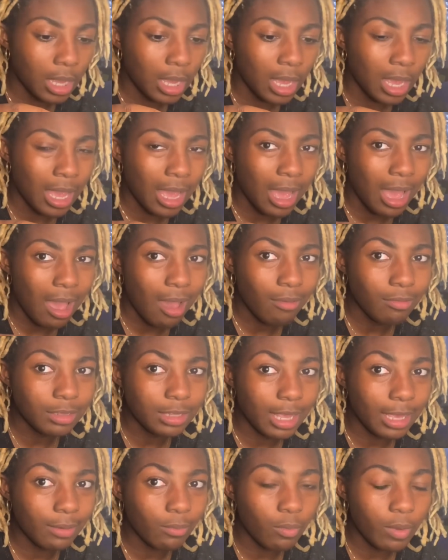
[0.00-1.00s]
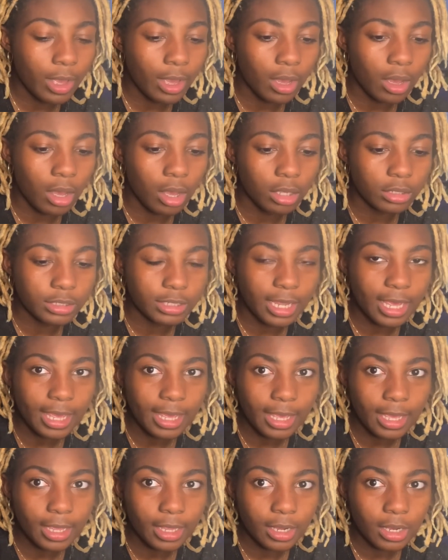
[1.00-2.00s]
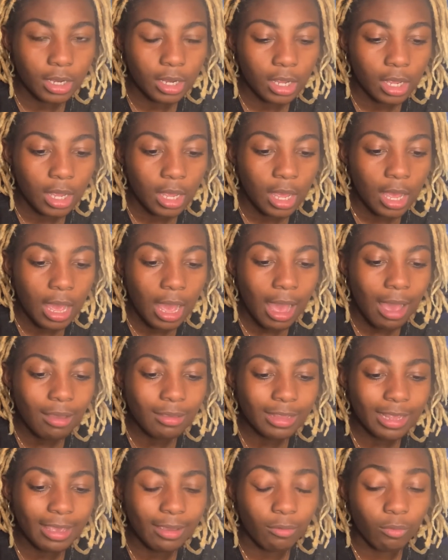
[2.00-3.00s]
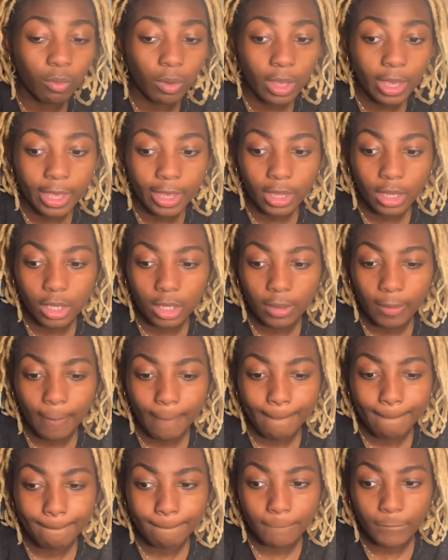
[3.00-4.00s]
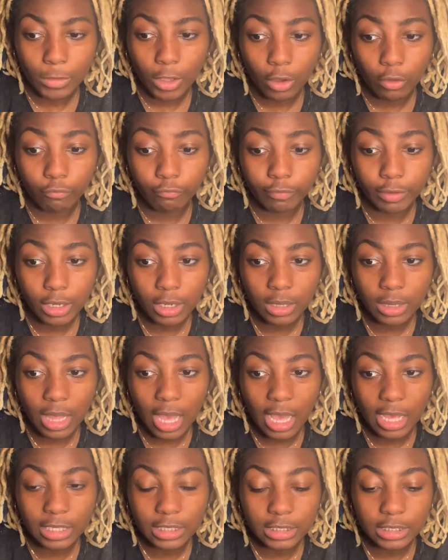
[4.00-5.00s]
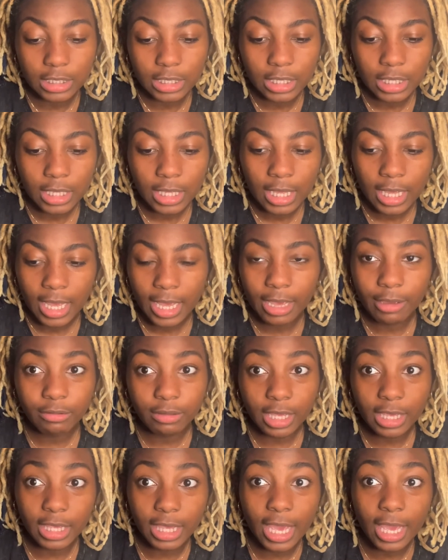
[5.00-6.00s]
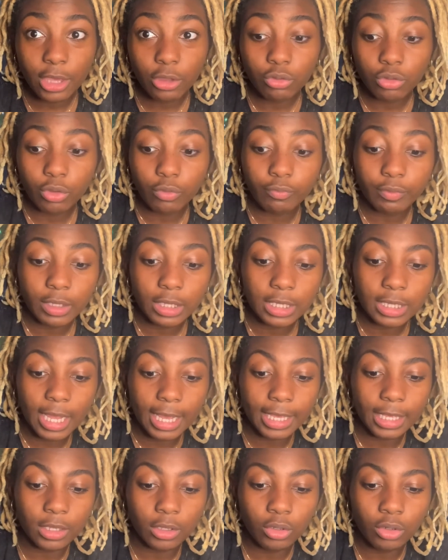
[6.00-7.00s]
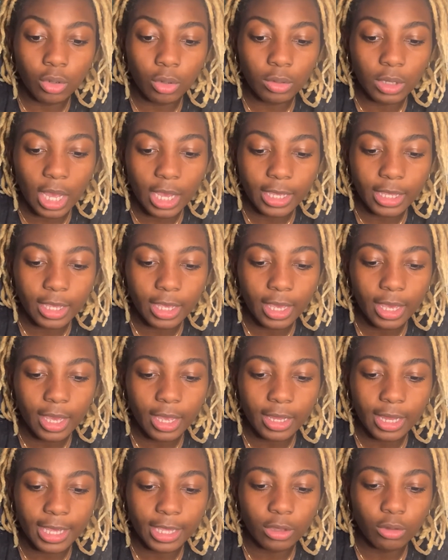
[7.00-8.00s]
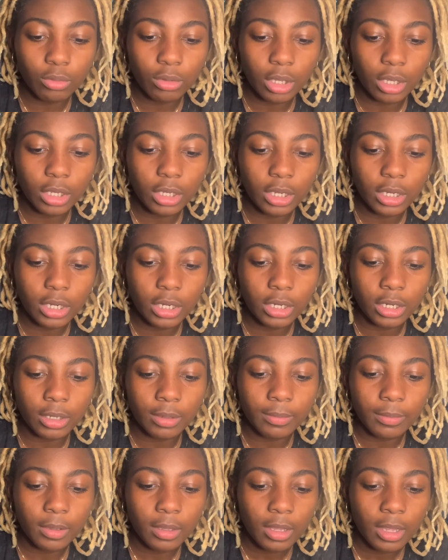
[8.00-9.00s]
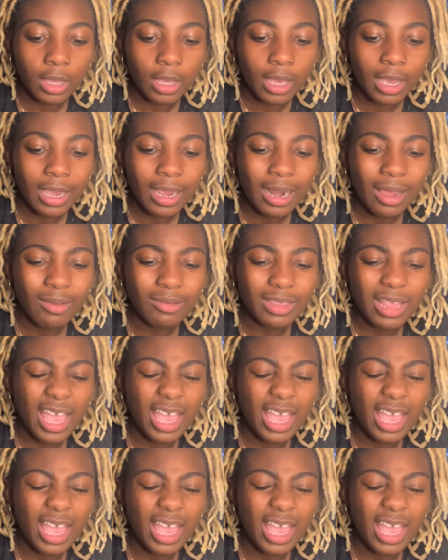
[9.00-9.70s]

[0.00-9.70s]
I was like, what? Oh, dang it. I was like, what? Real locks? He was like, yeah, you should really, like, you know, lock your hair. Like, you look good in them. And I was like,